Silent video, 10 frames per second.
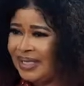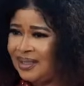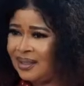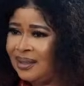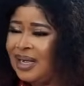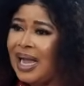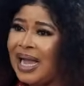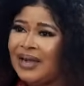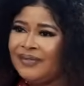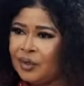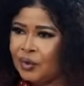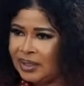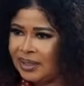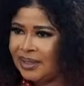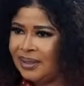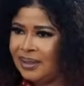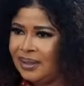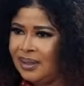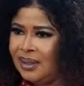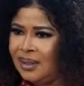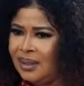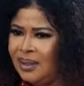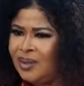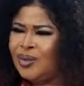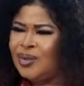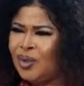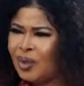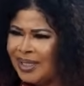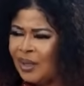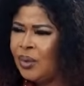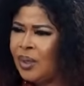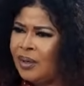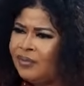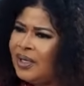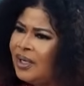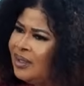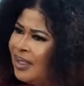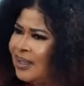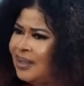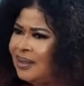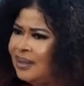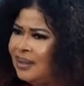in turn have daughters, whose daughter will come for the contest?